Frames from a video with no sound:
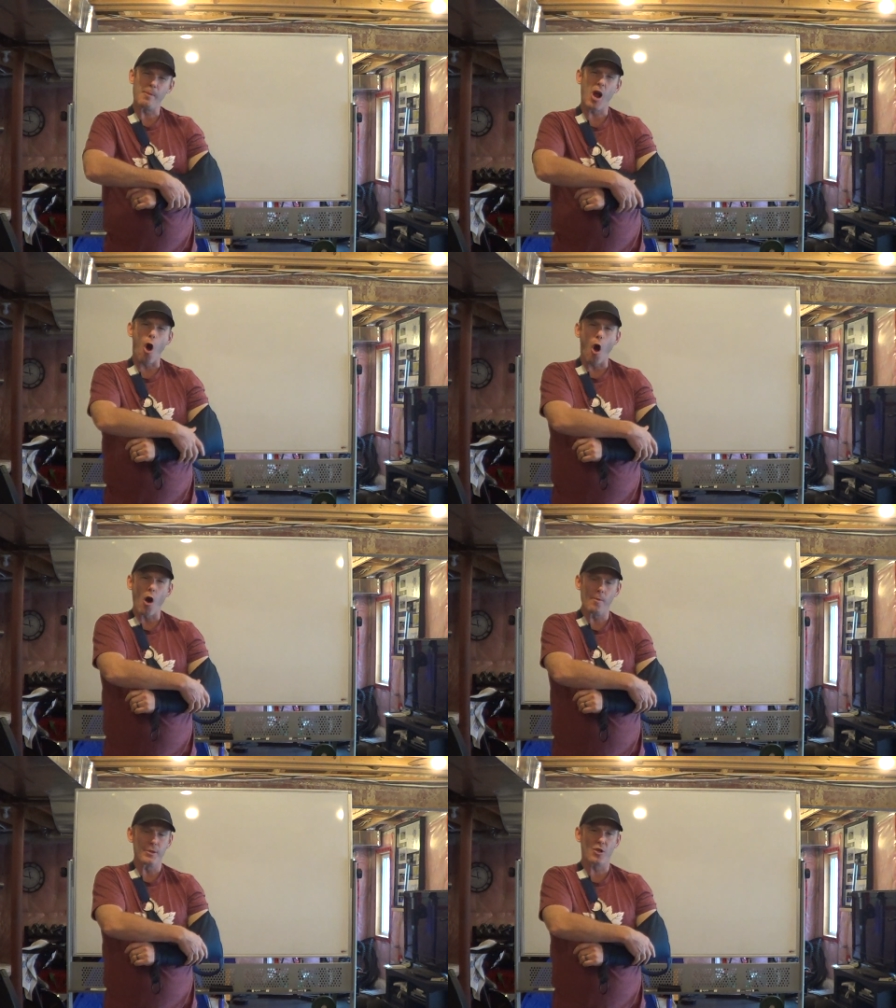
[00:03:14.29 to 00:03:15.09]
in my
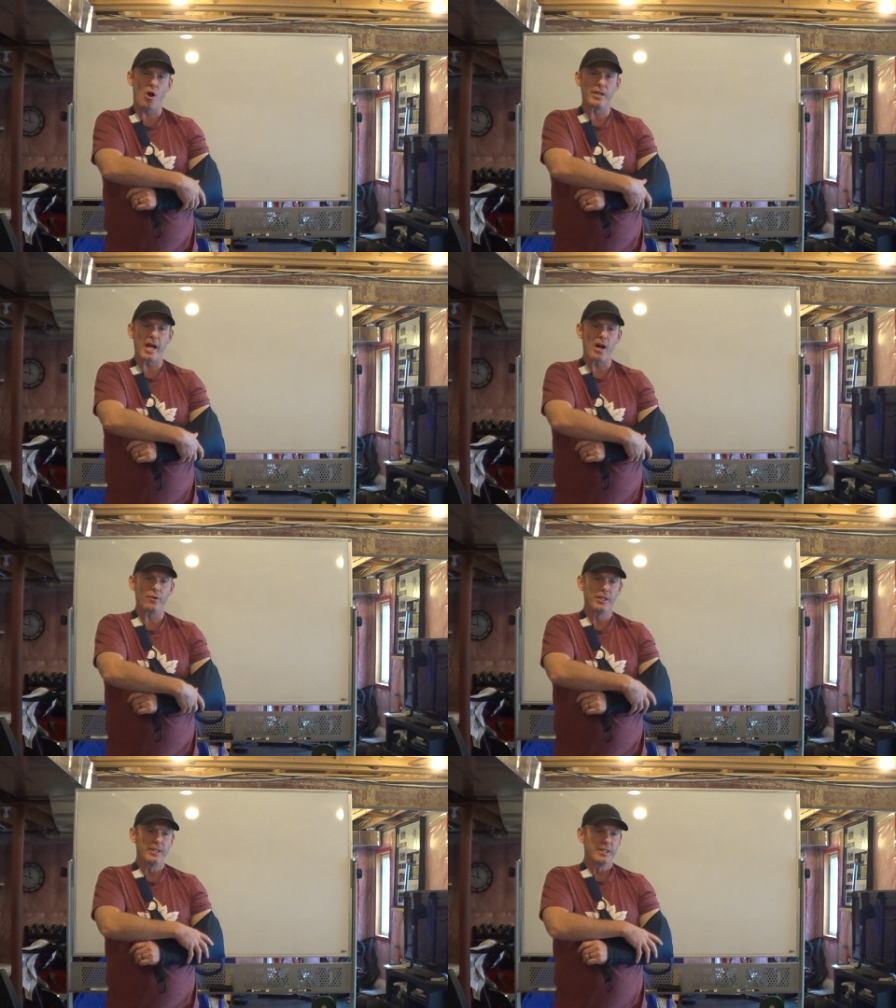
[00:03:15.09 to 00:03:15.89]
arm has gone down.
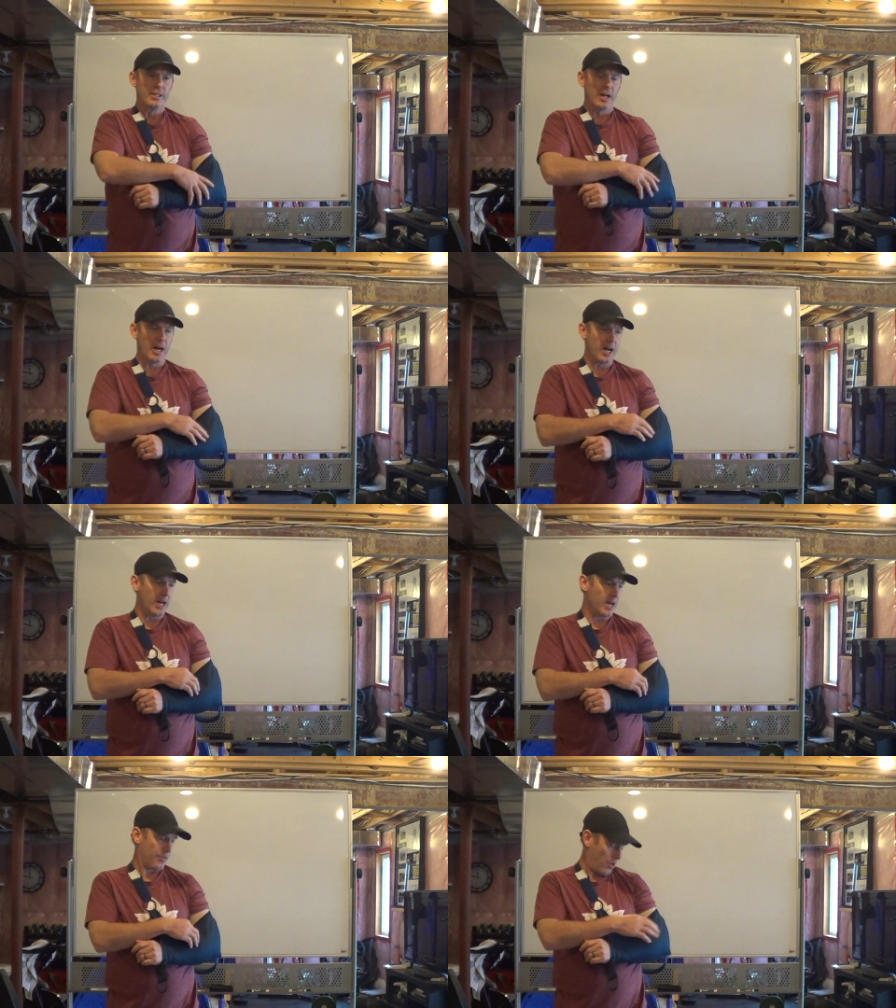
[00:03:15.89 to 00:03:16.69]

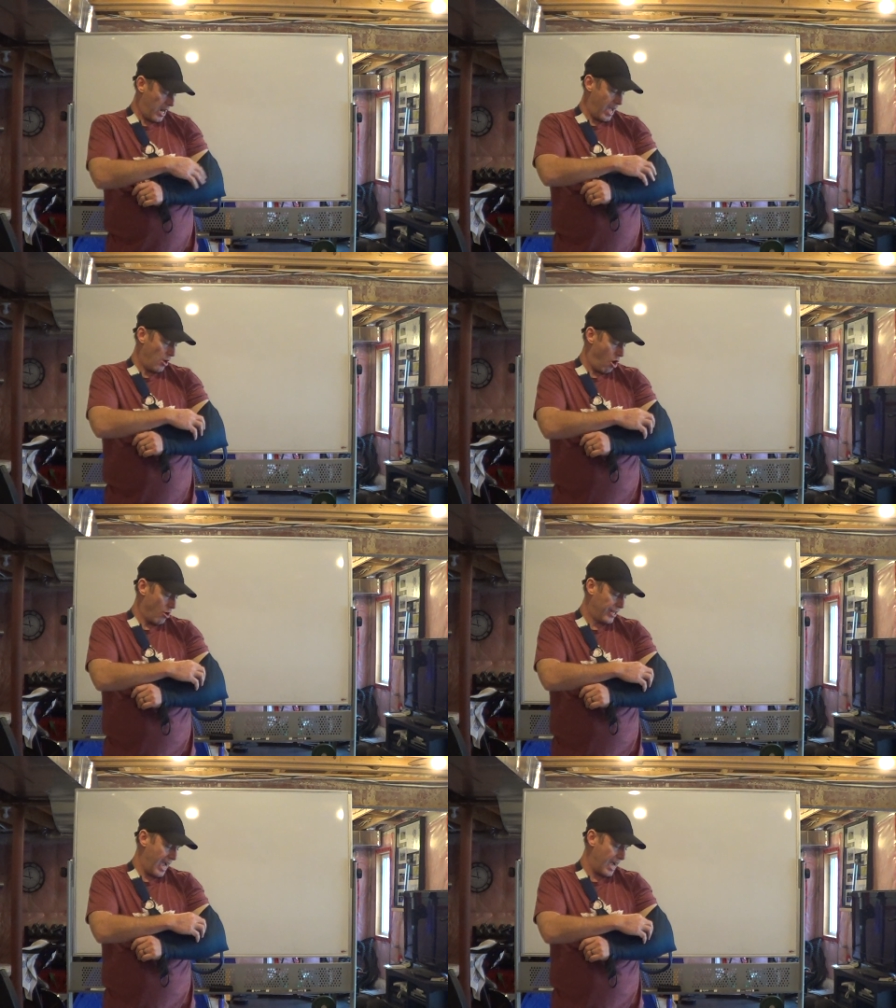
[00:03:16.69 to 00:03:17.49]
Uh, I thought I had a
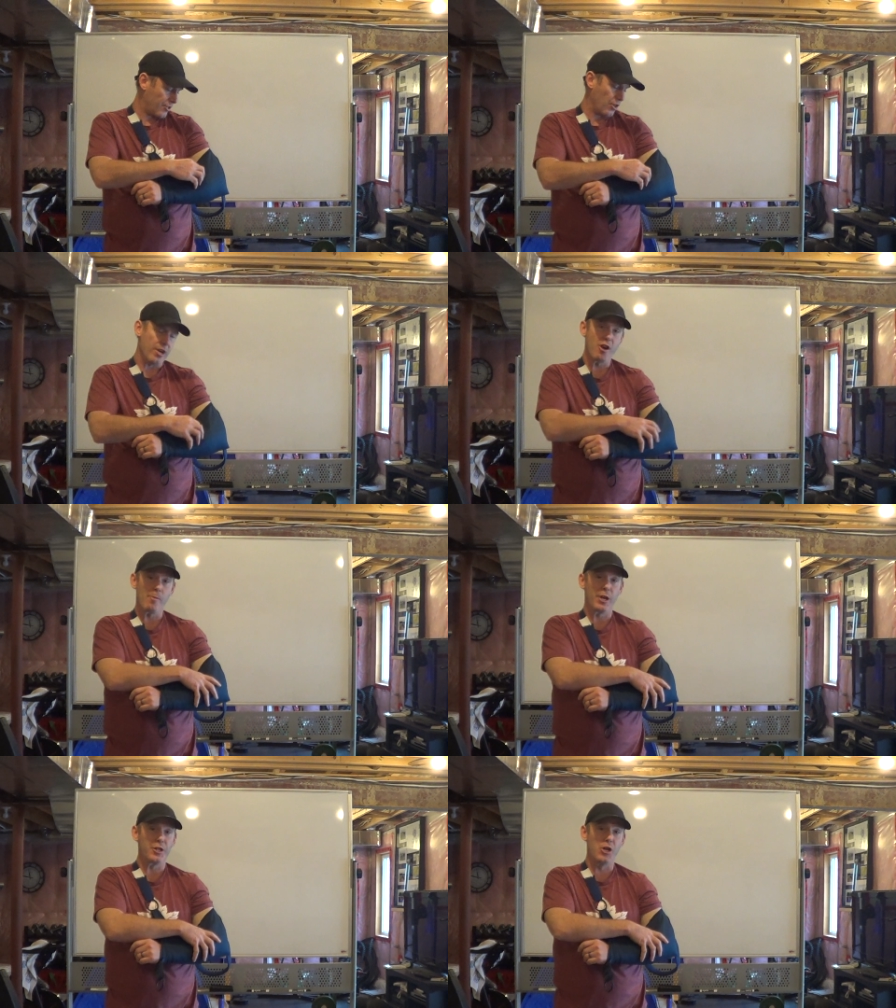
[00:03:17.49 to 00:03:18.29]
hard cast on here, but I